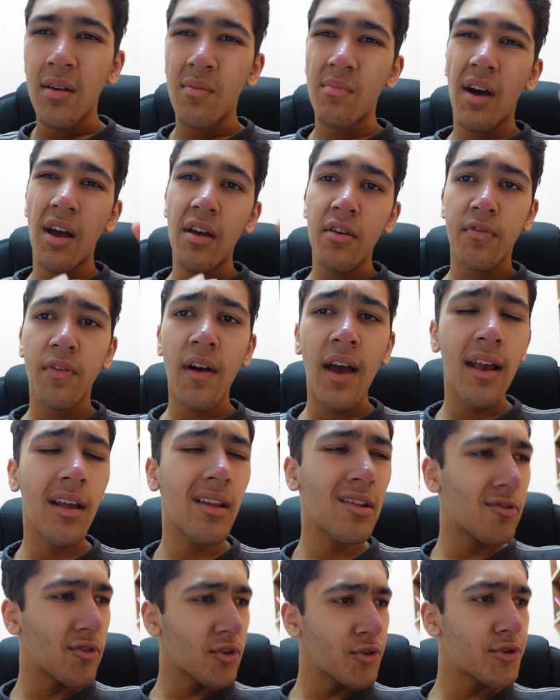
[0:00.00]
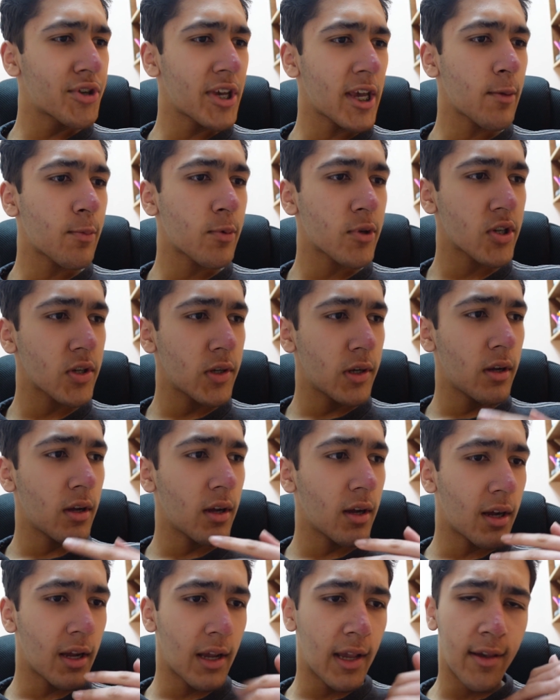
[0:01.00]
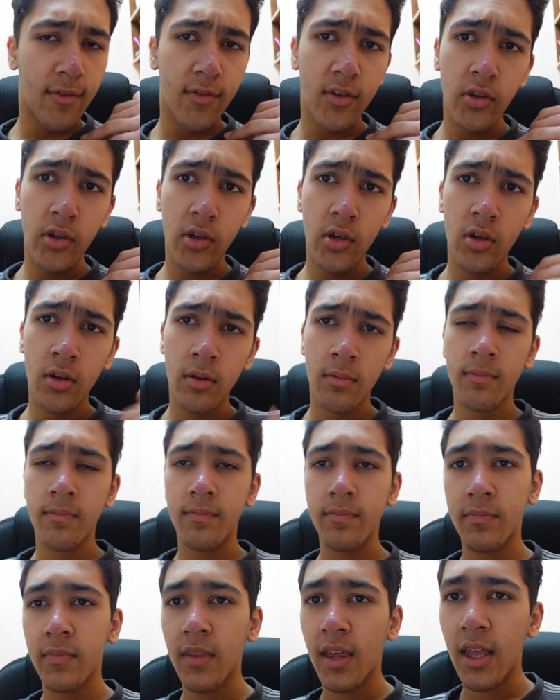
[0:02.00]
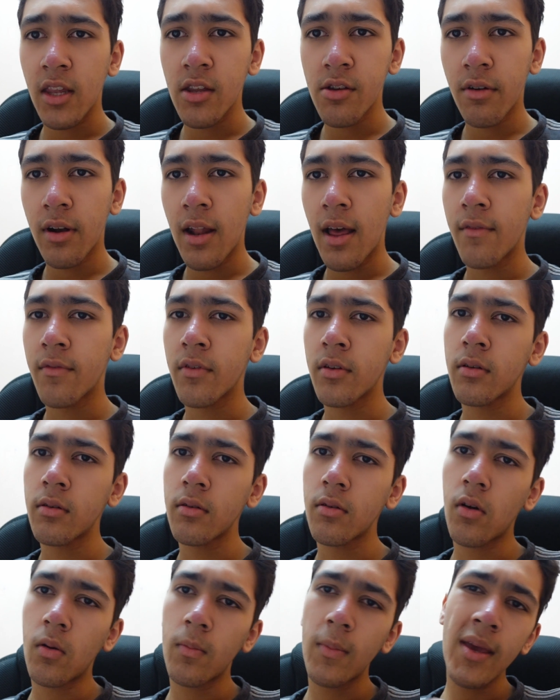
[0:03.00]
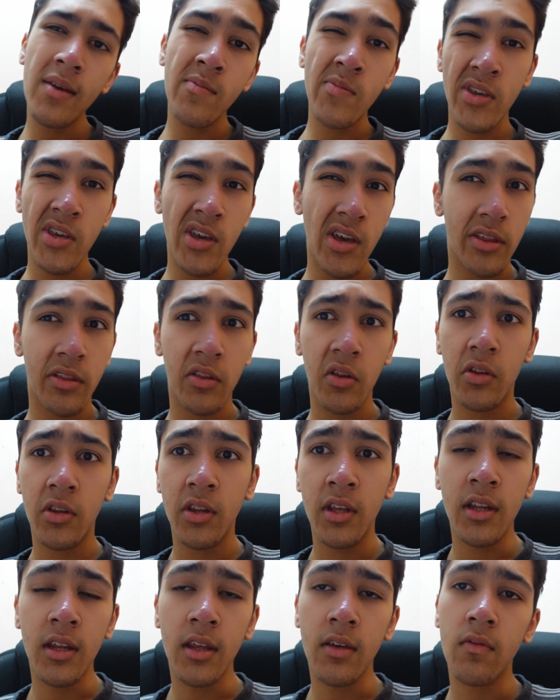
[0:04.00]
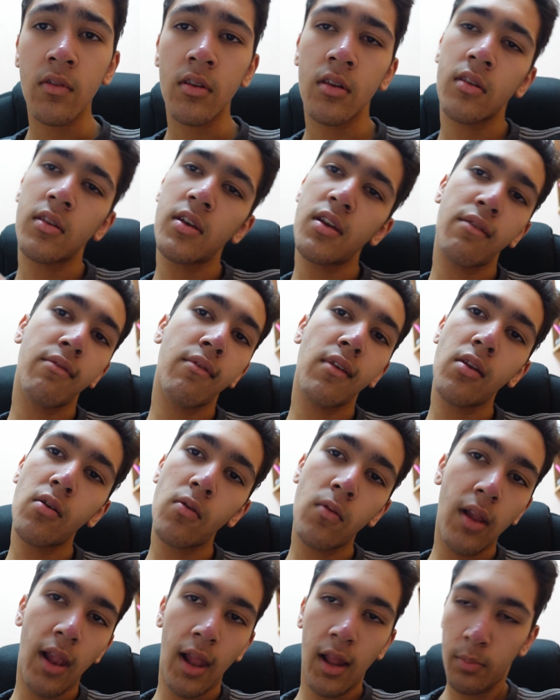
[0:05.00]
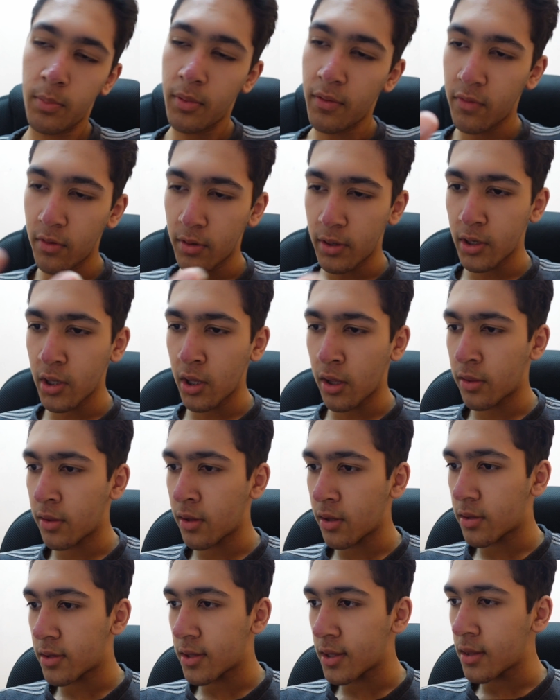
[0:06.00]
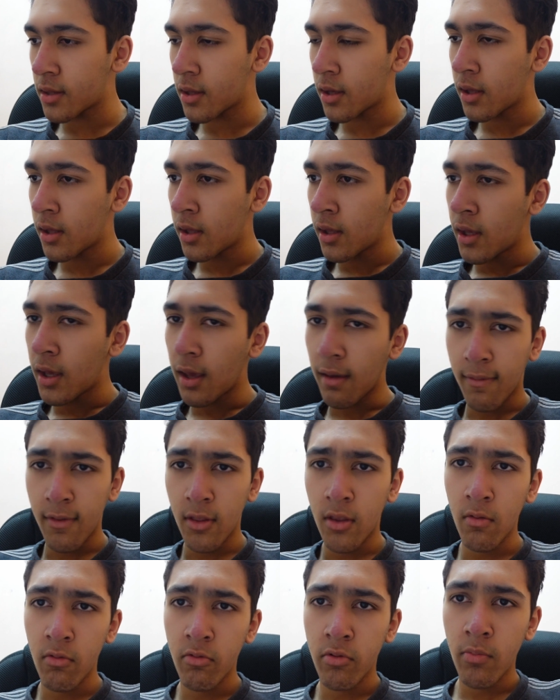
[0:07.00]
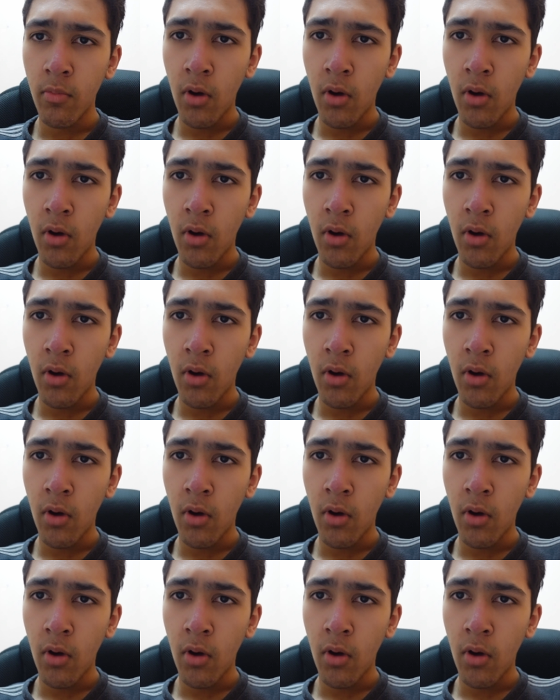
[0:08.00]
My final few tips, if you're in year 11 or maybe year 13 even, this video will help if you're in year 13. If you're doing your